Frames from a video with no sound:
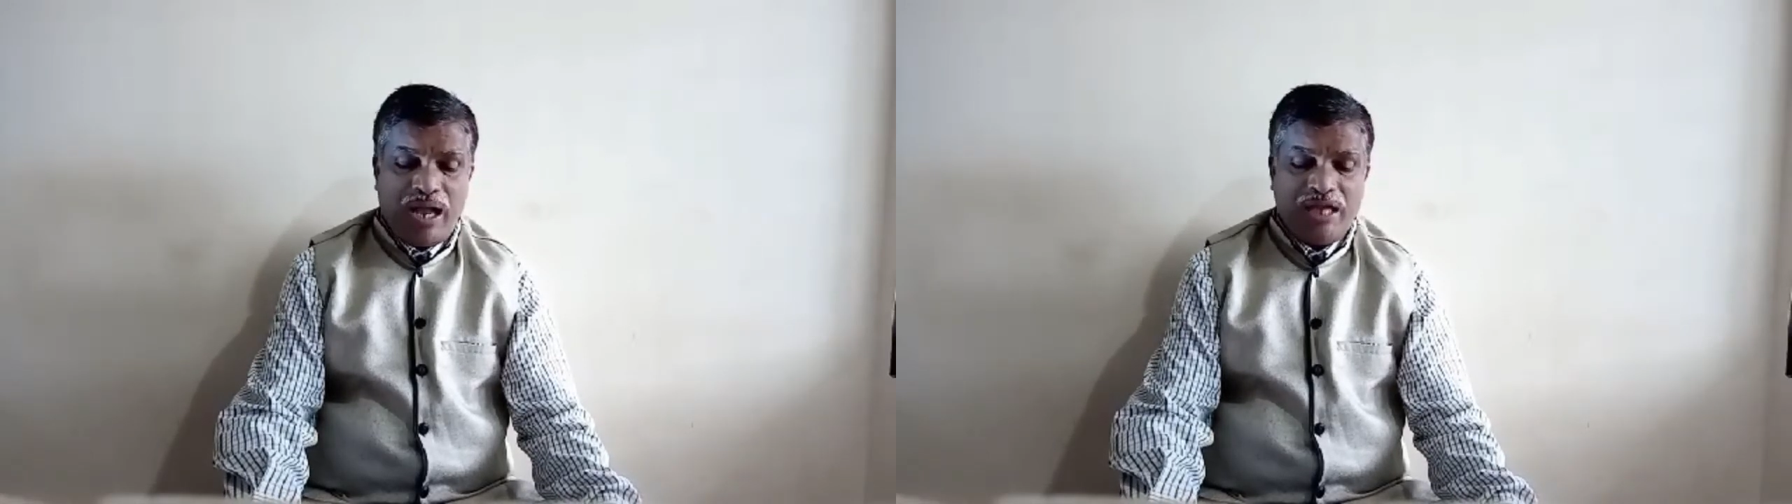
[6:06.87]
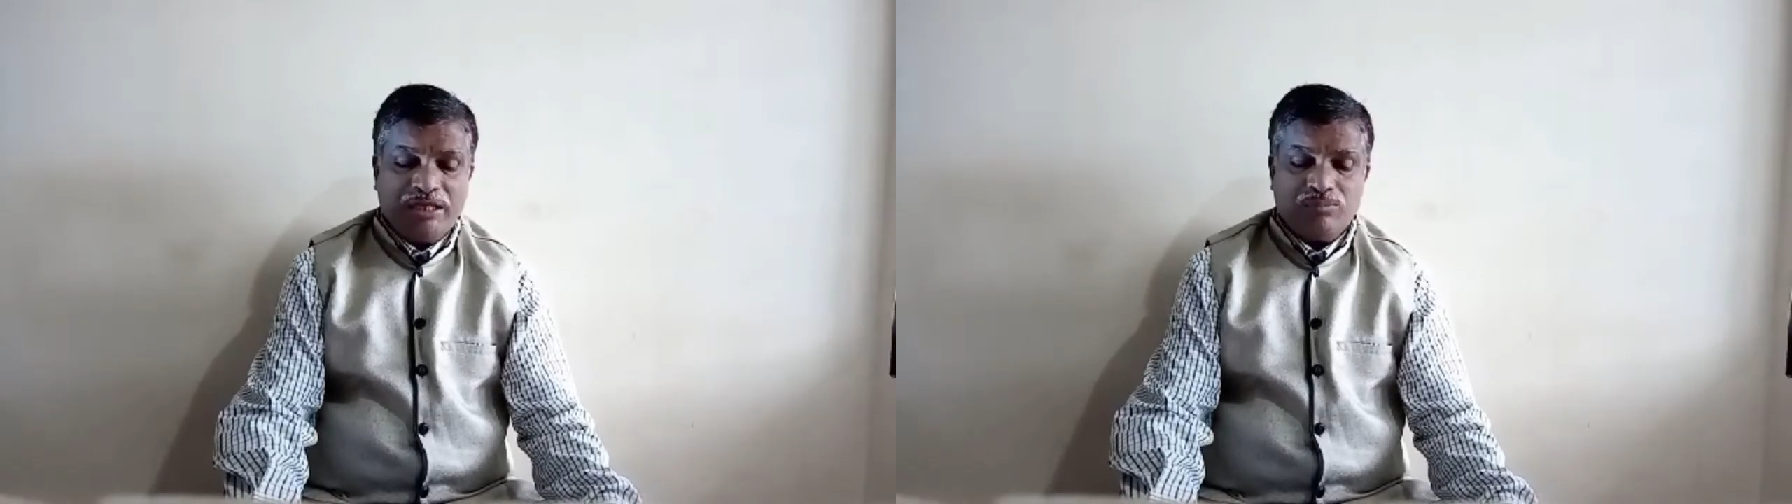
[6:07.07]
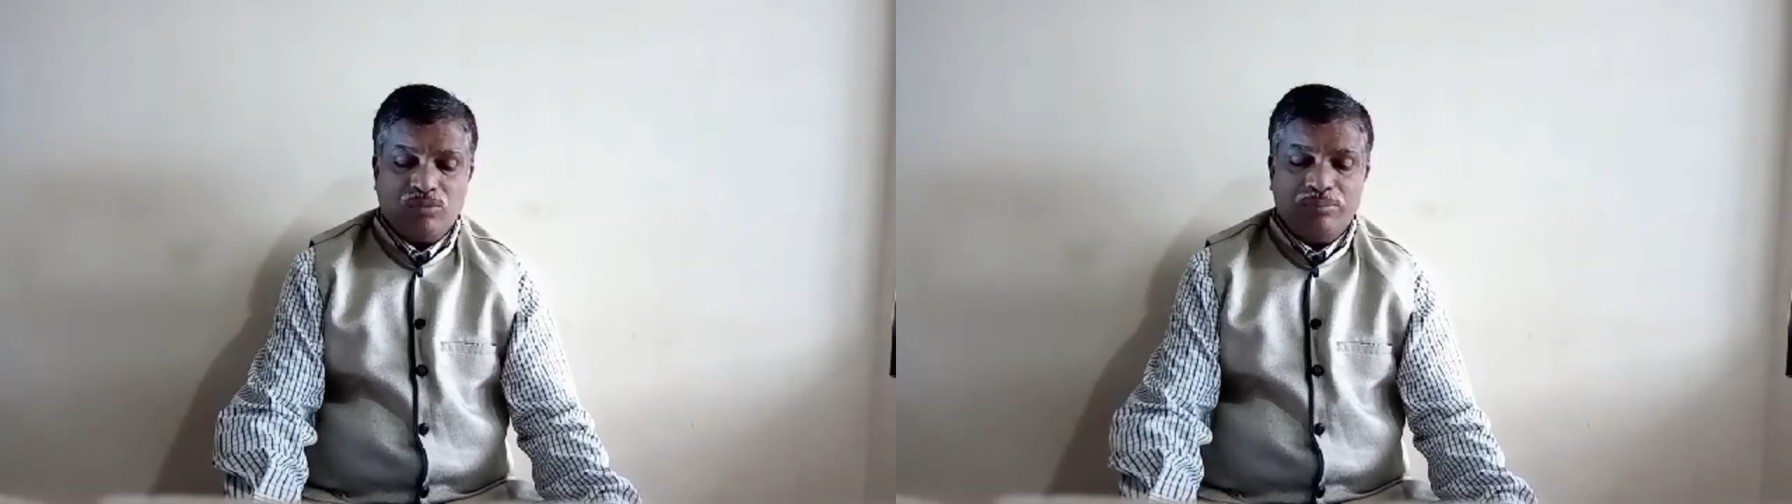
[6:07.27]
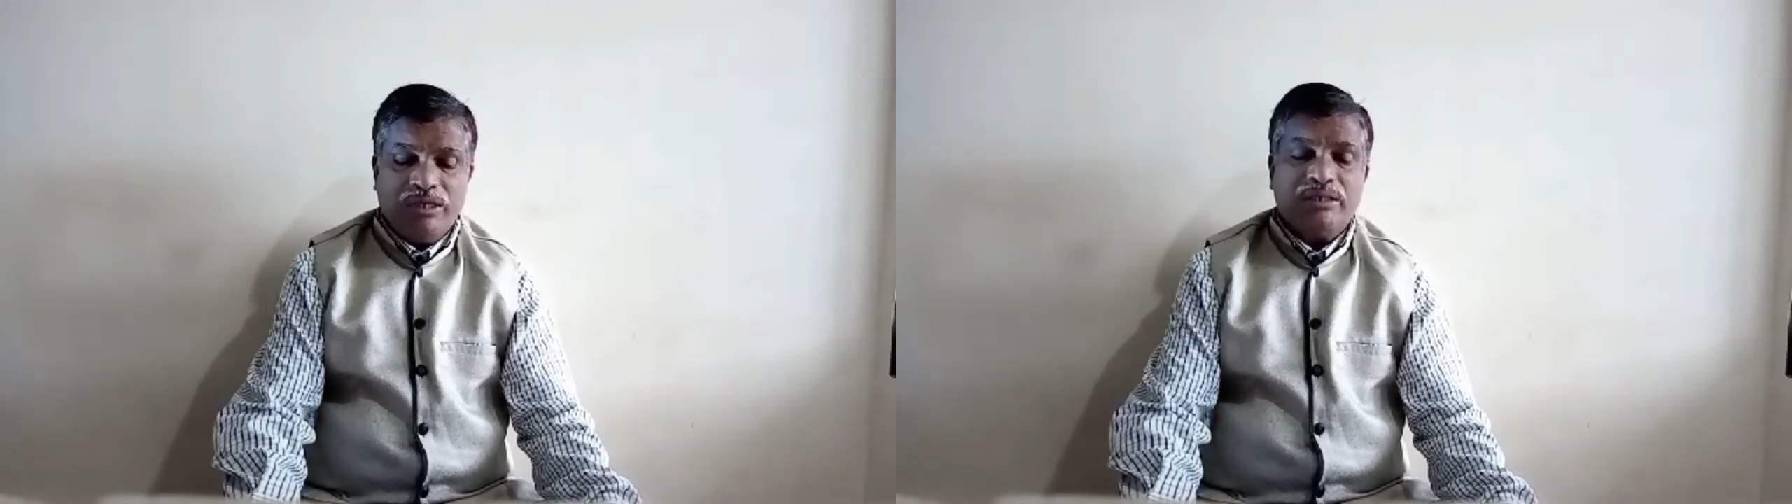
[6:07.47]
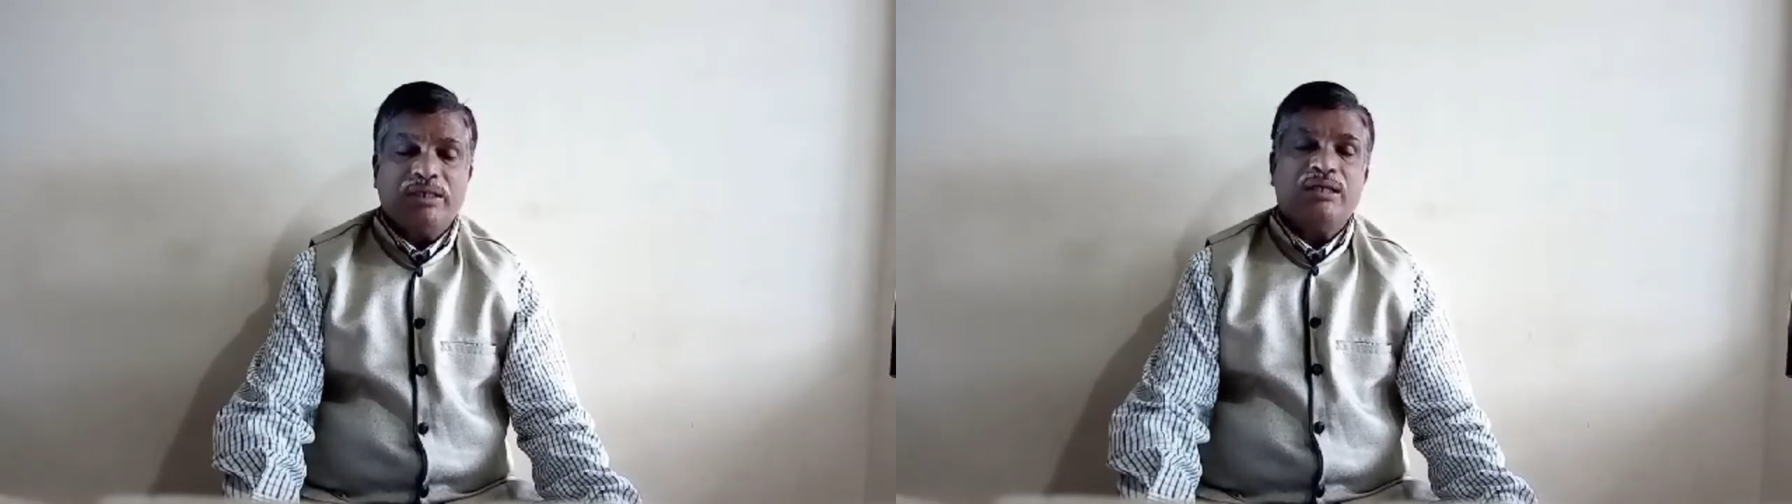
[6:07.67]
ionic
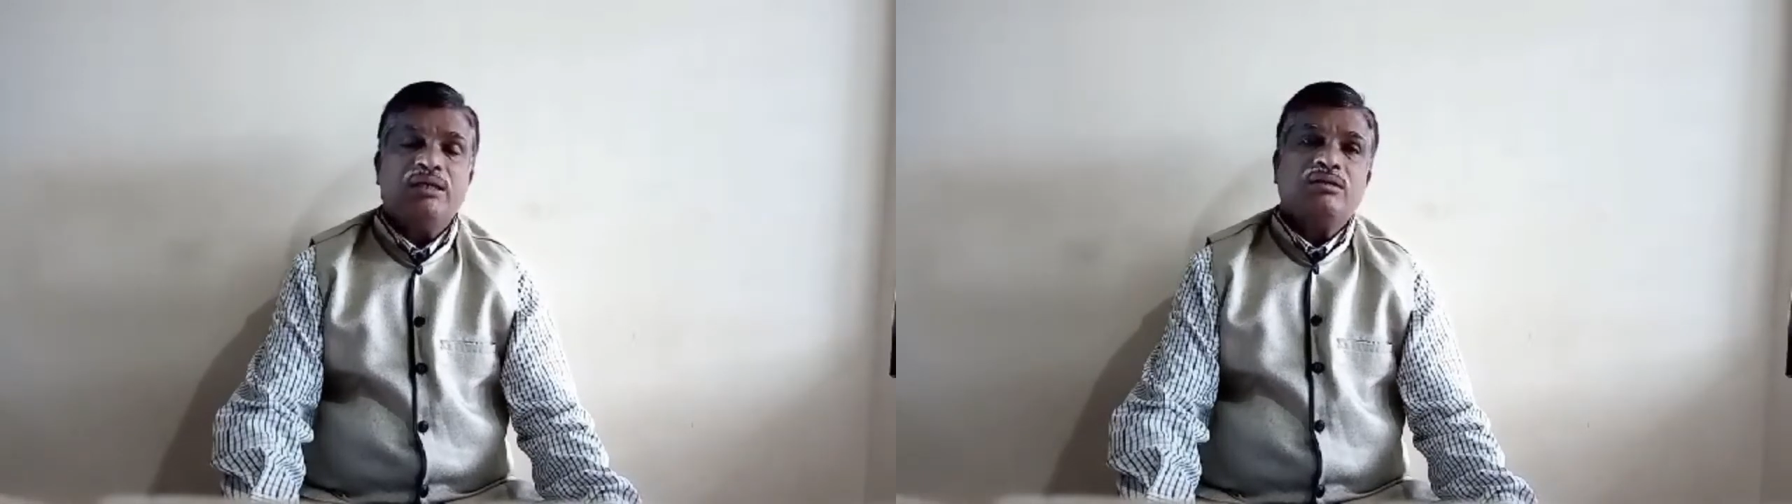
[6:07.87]
mobility,